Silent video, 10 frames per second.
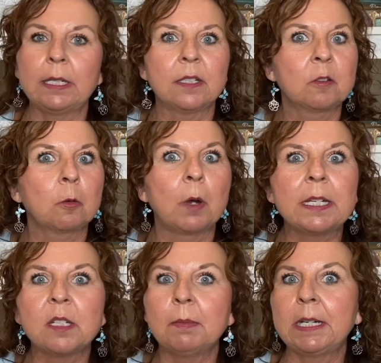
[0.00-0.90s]
It's great
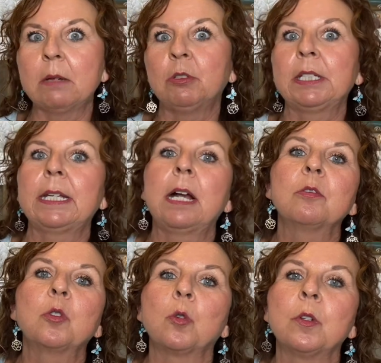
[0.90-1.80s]
to be able to get
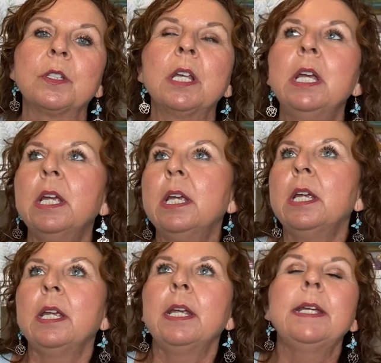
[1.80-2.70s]
outdoors
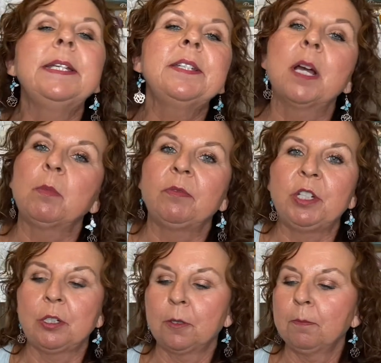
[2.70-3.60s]
any time of year.